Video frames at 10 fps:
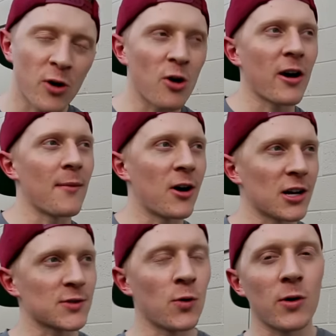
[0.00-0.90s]
program
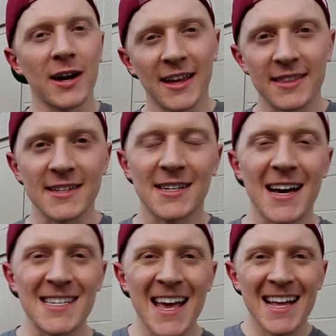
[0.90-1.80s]
calls for, get this
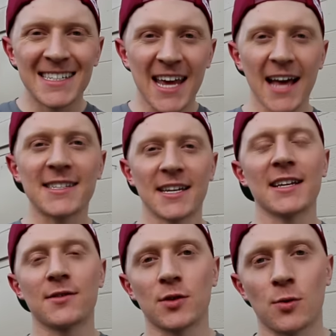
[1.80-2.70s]
guys, 10 sets of